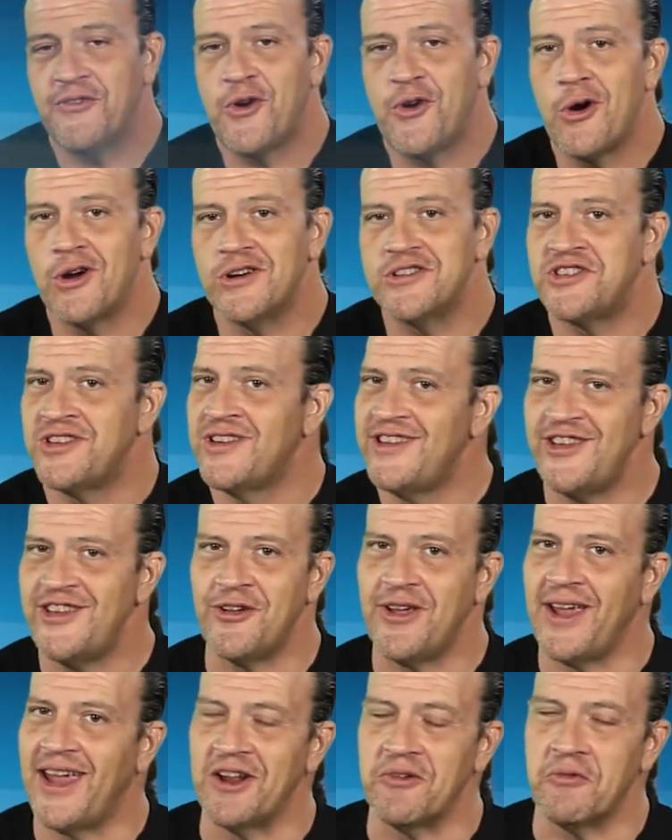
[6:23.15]
and of course,
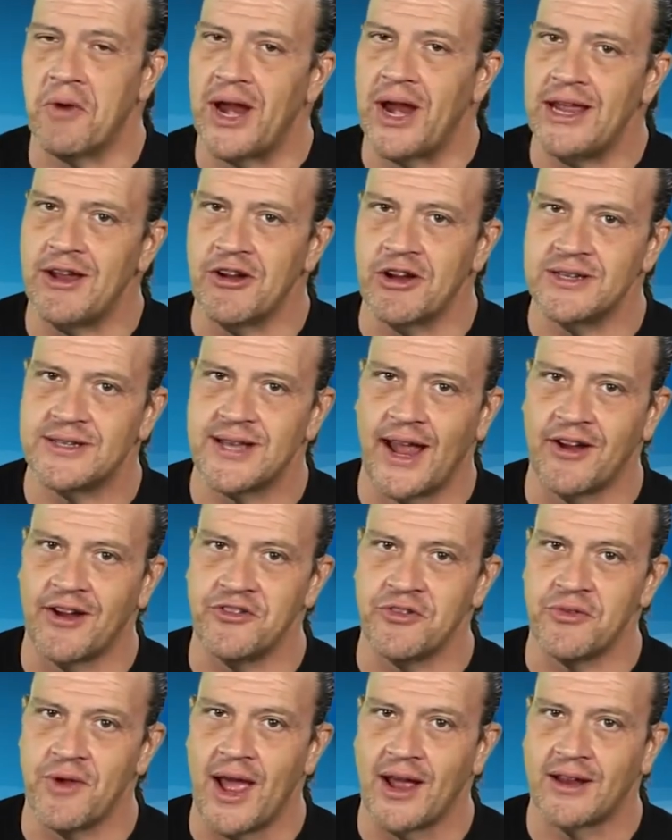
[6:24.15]
you can get it right here at
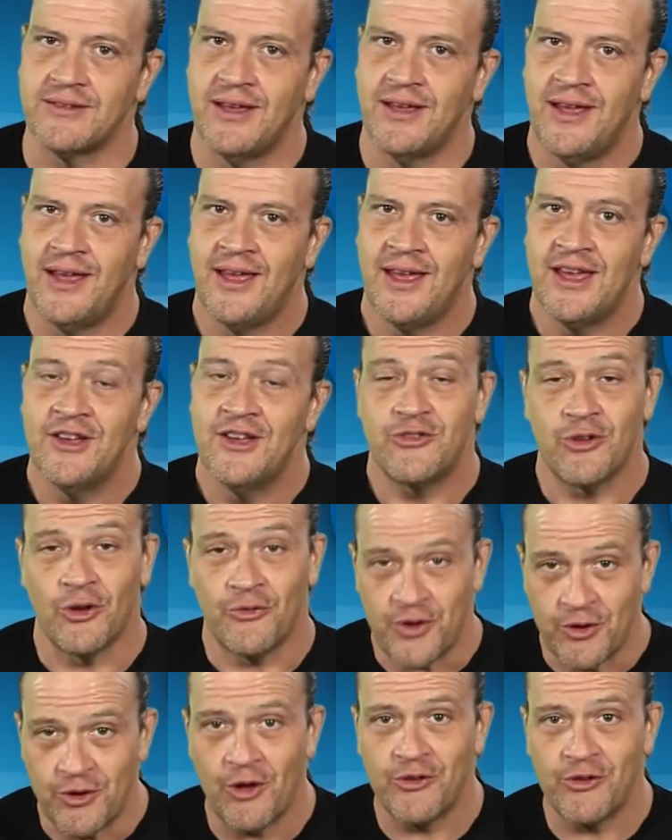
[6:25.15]
Tiger Direct.
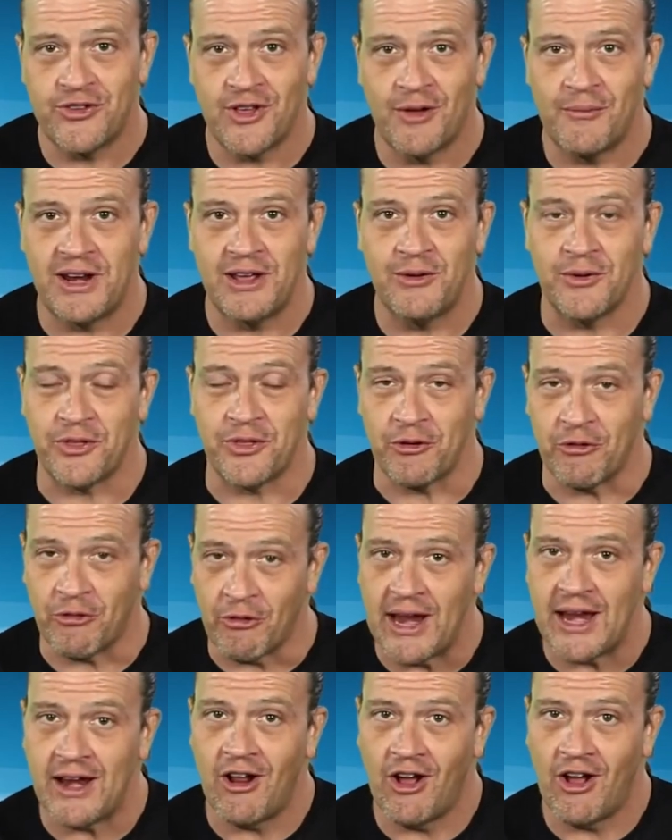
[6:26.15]
So if you know somebody with
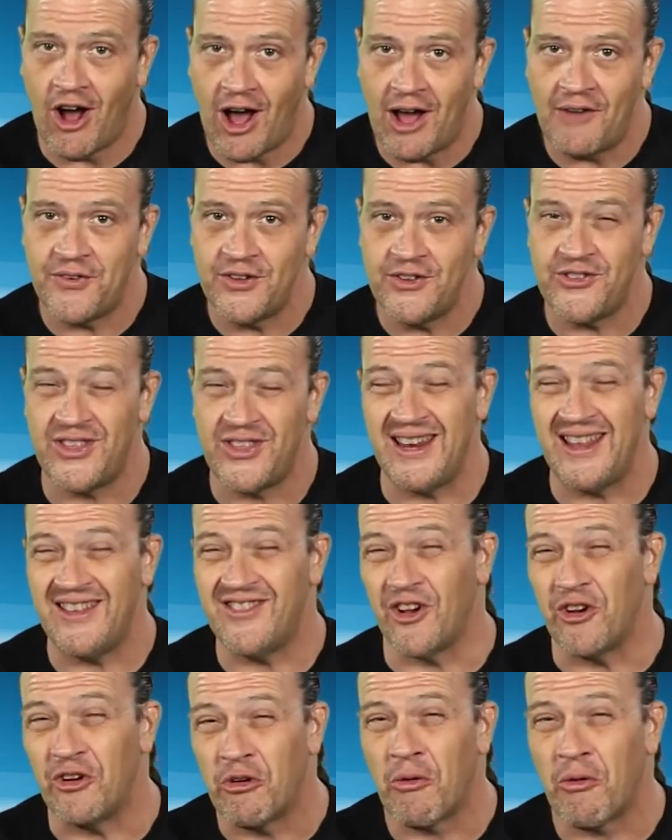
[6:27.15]
a great office
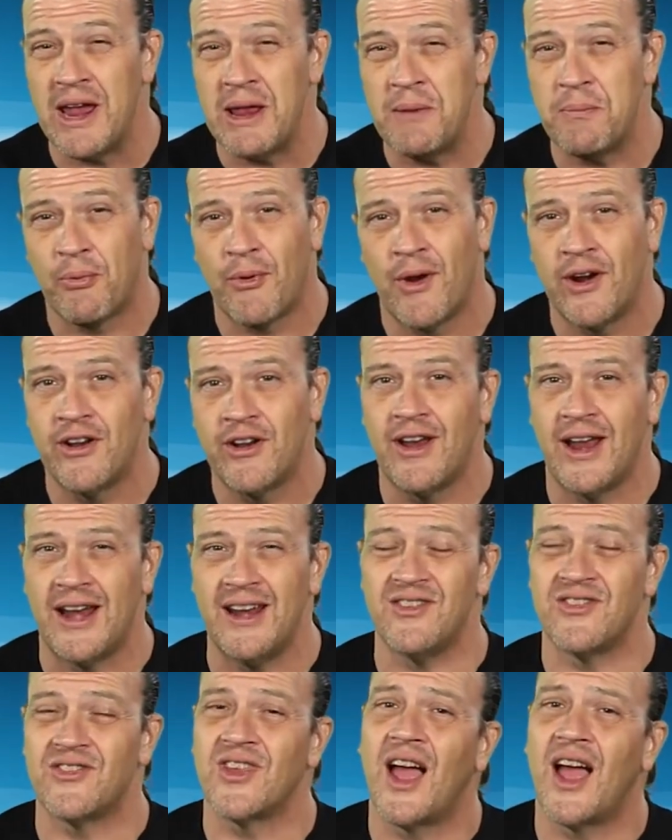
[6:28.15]
that needs a great
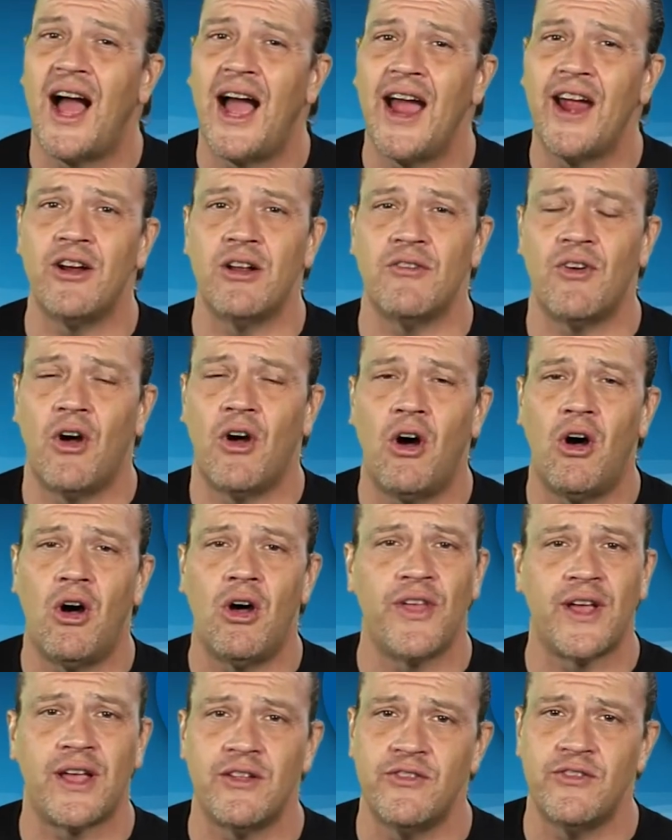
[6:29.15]
printer and is tired of
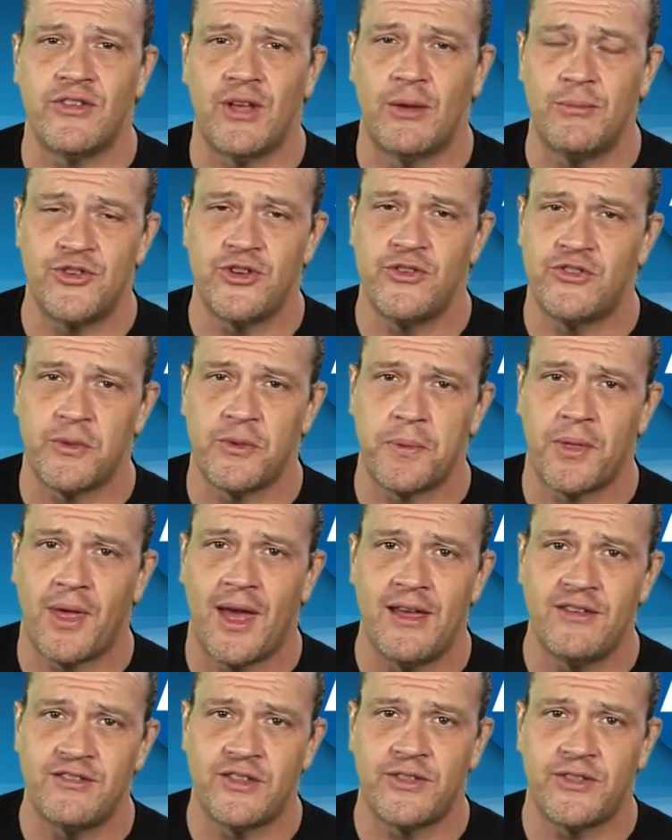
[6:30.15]
all the consumption
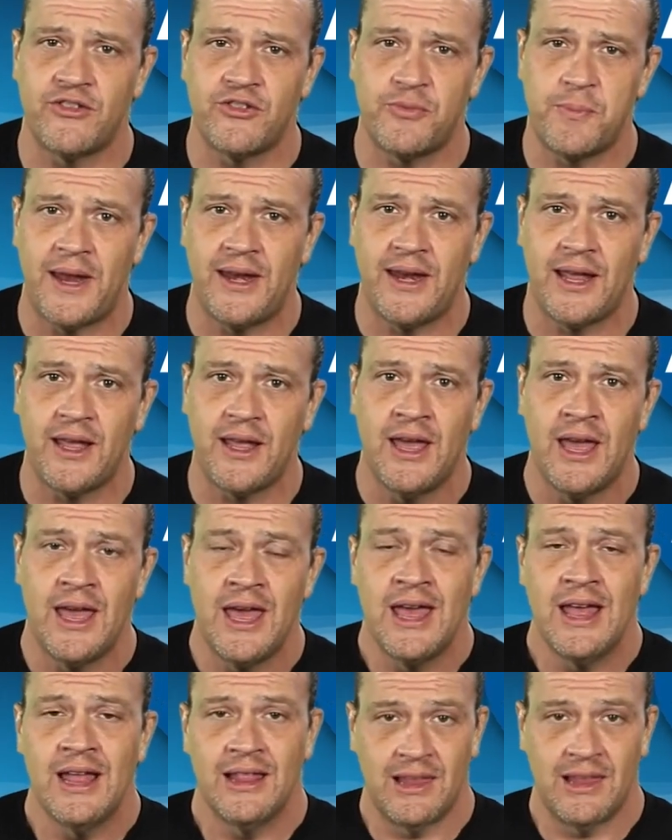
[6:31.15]
supplies that they're
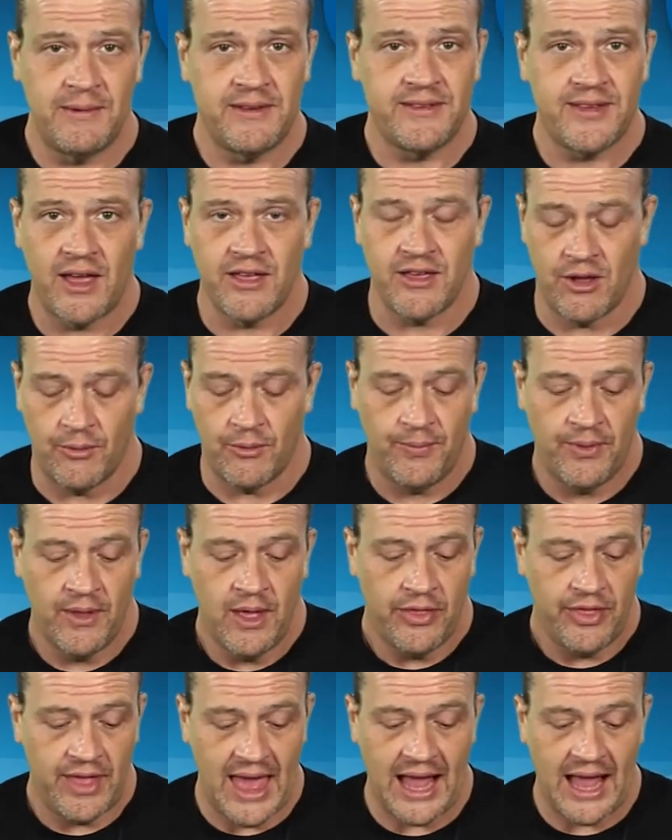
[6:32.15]
spending, let me tell you,
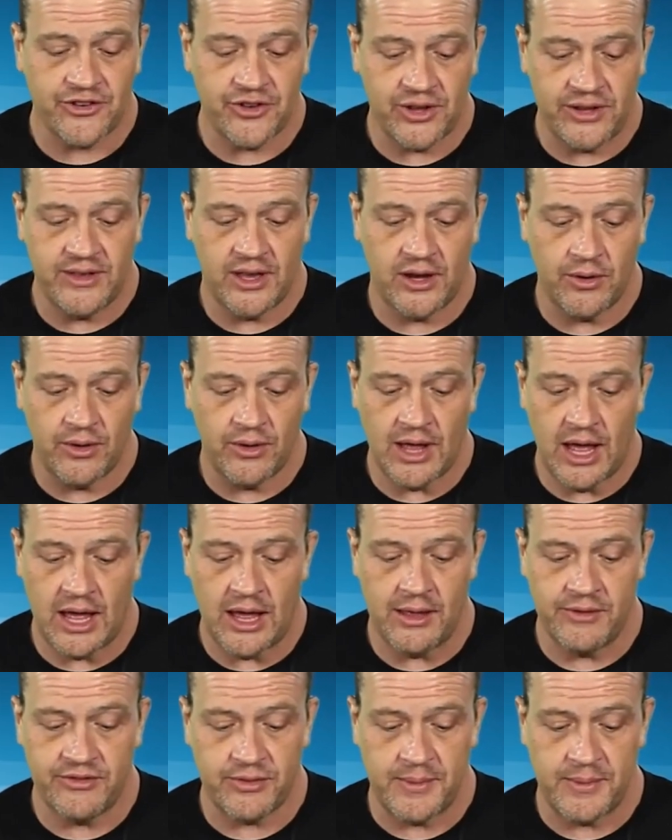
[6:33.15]
they actually did
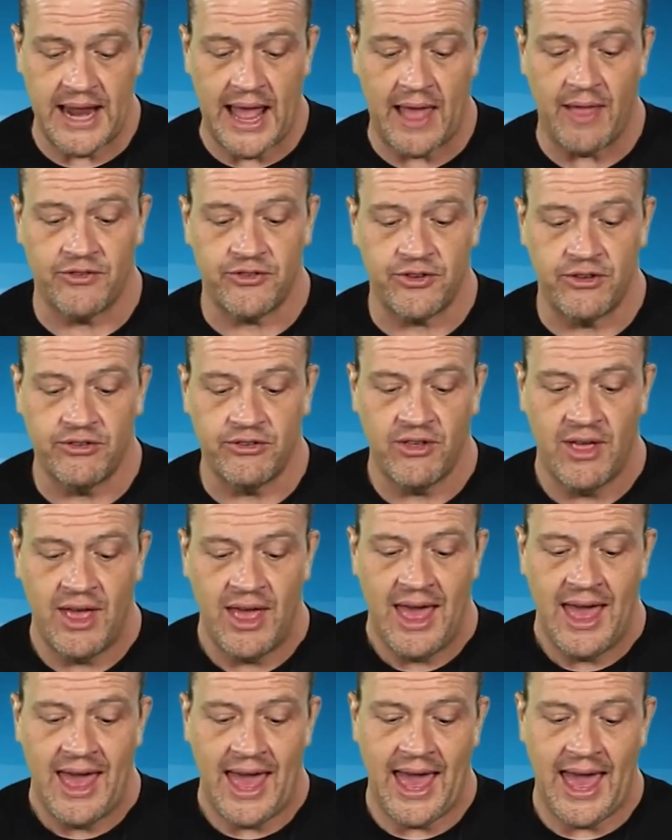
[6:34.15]
some
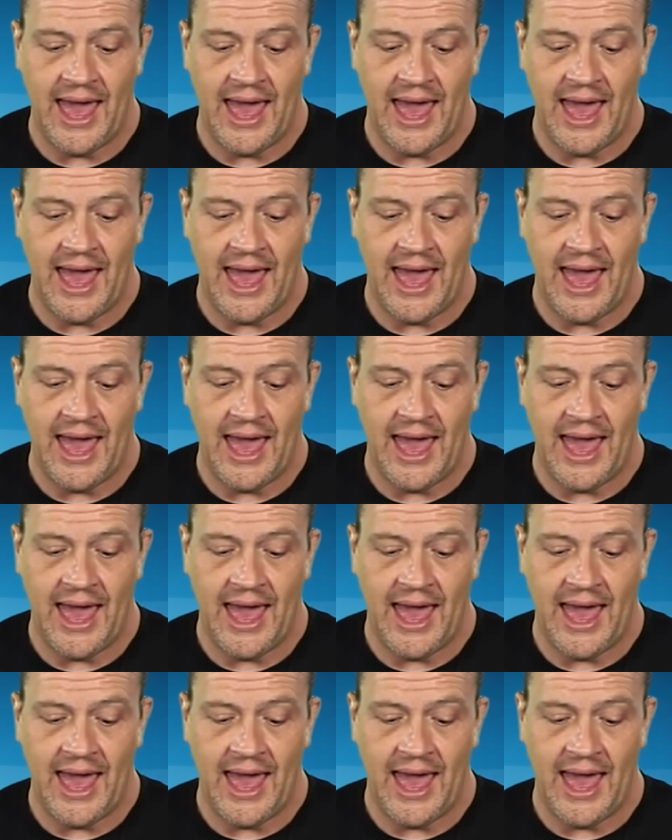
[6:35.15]
analysis,